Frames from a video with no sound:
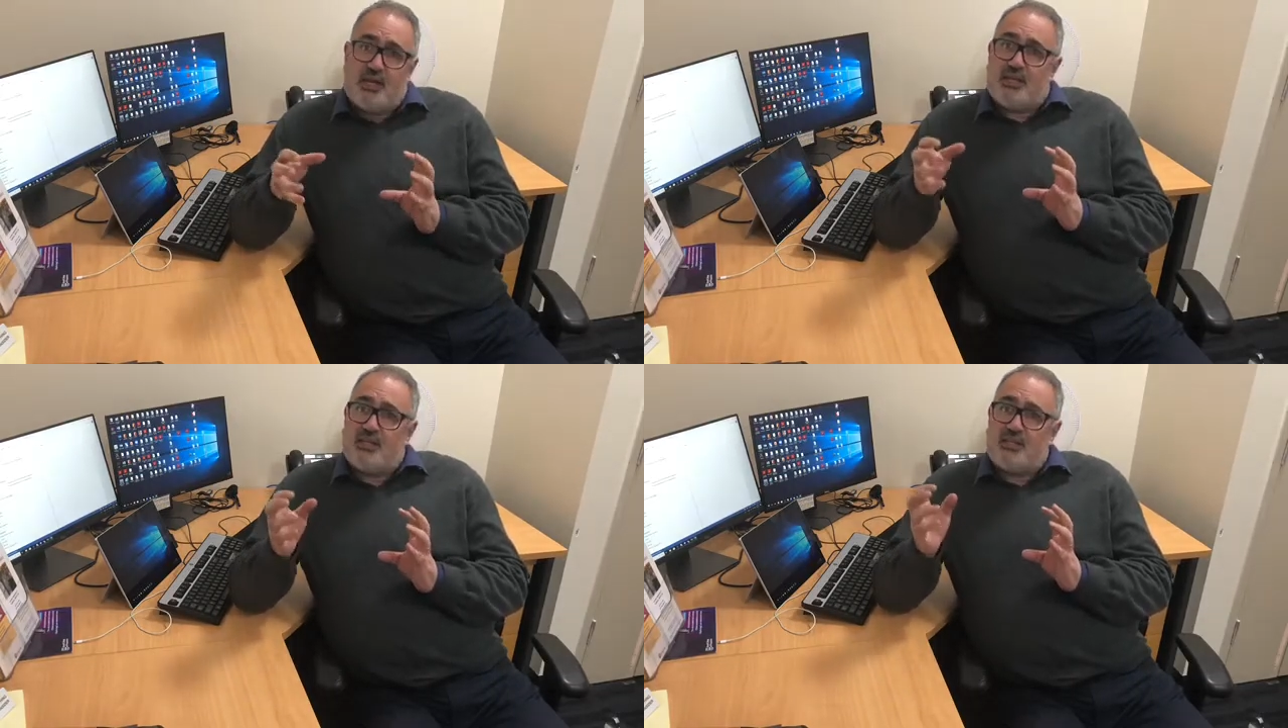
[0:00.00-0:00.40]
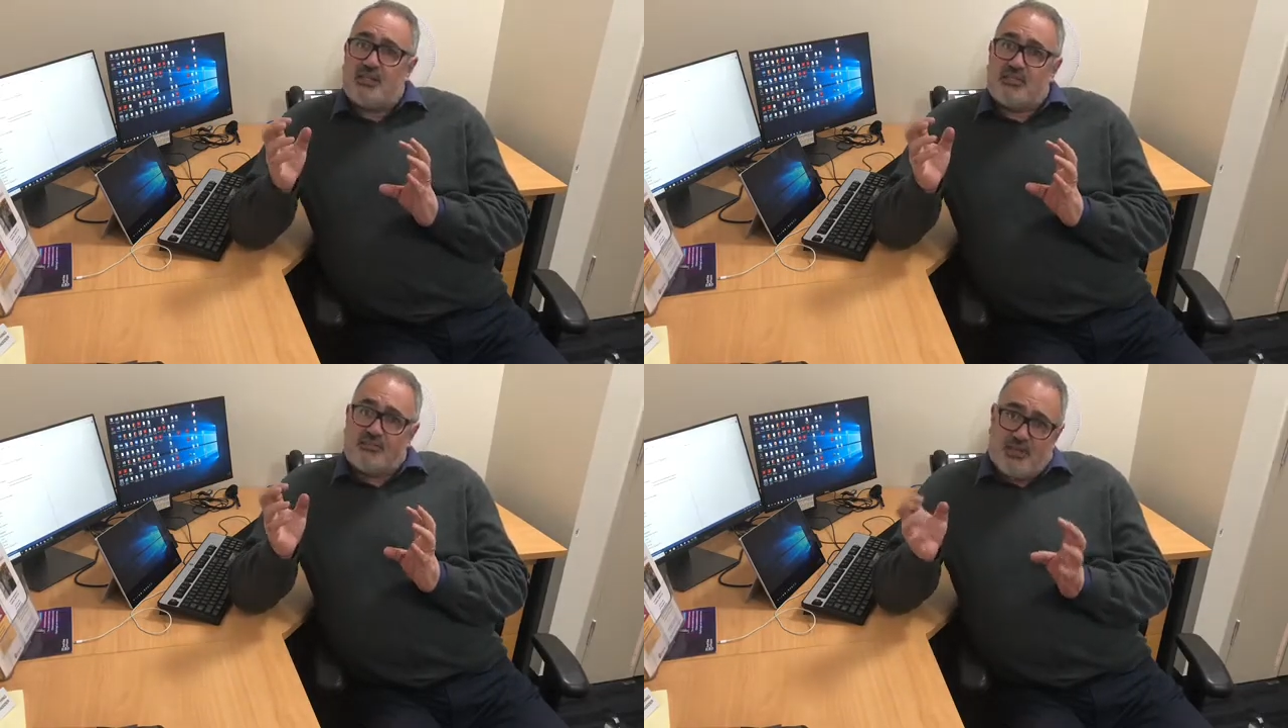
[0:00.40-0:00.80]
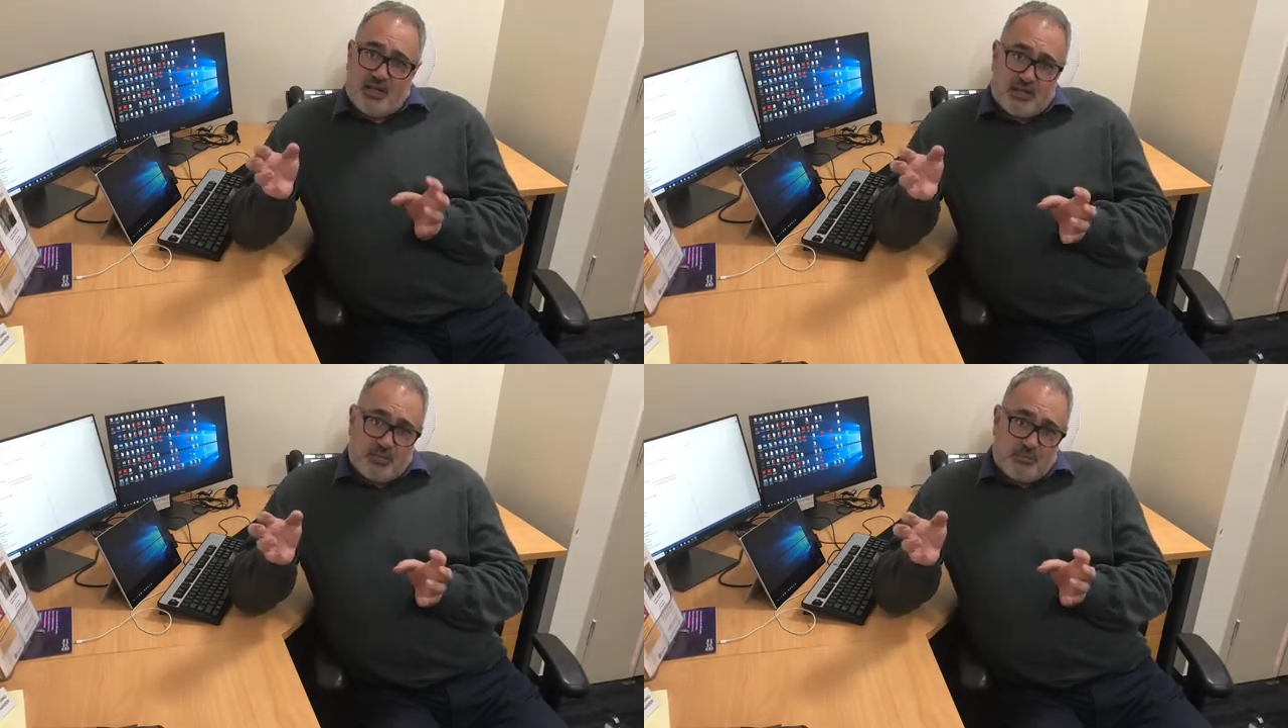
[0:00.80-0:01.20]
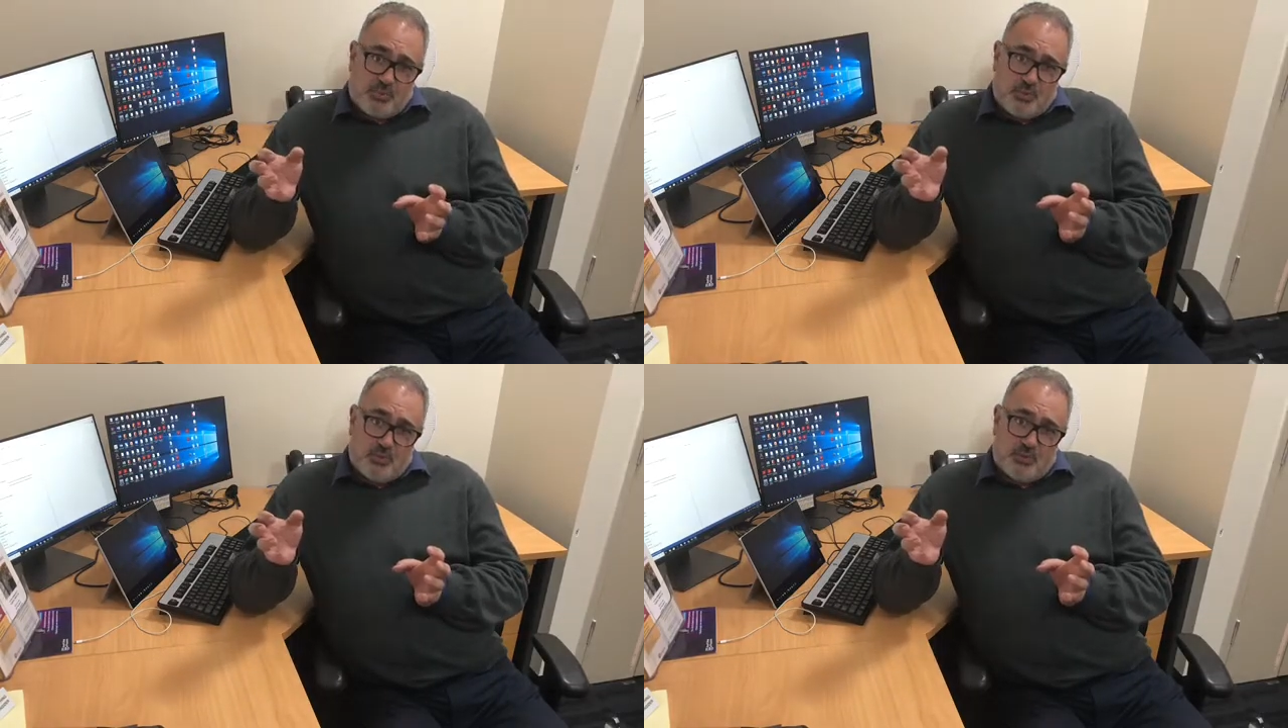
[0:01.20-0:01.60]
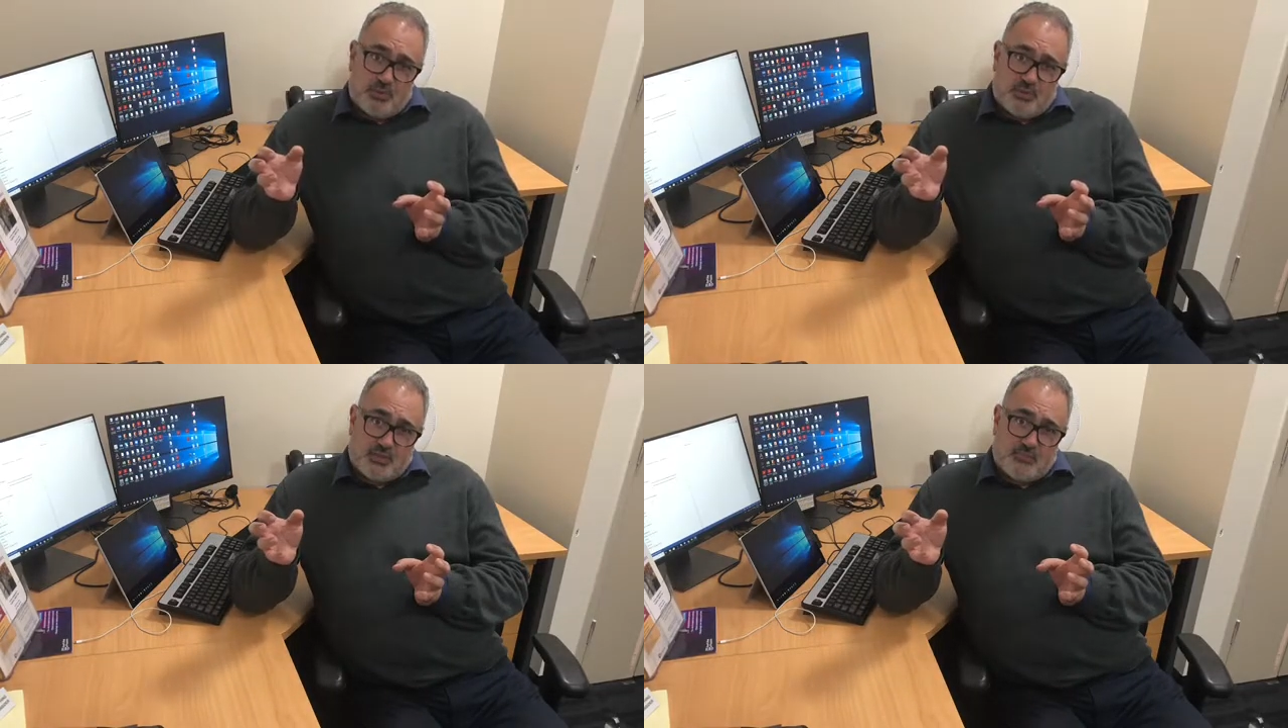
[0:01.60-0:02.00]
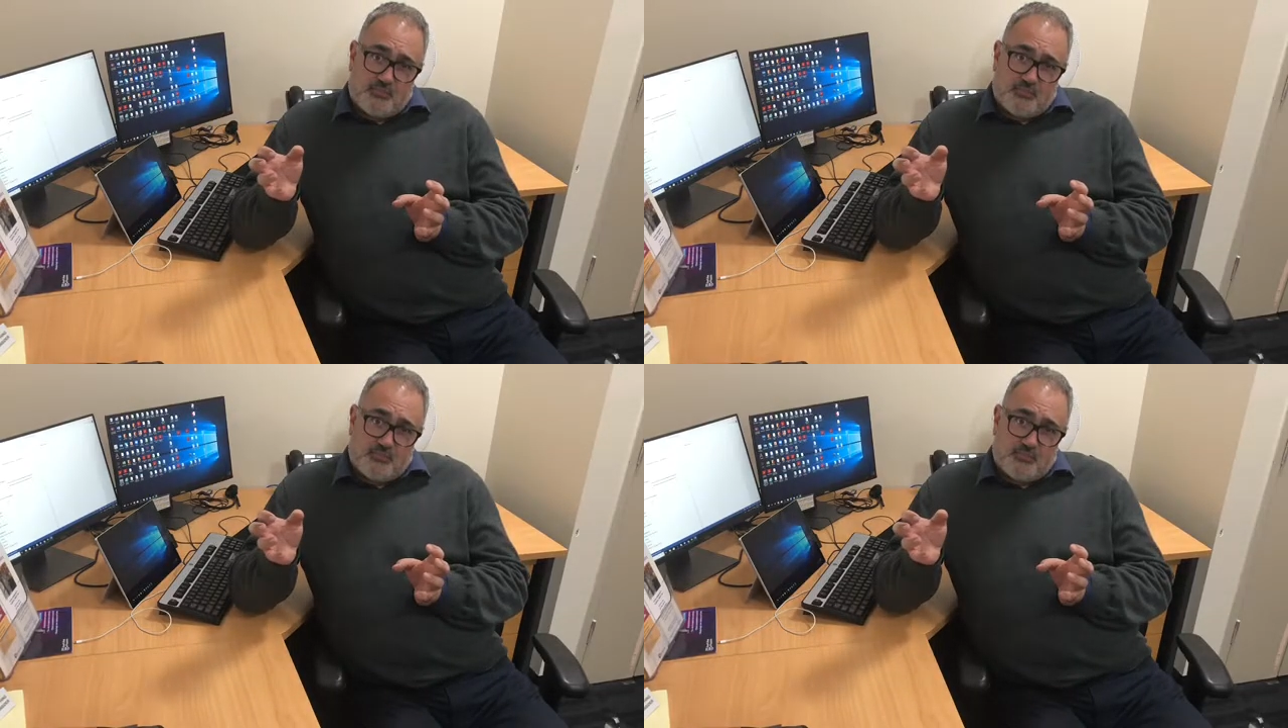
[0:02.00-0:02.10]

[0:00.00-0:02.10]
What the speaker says: is fairly important.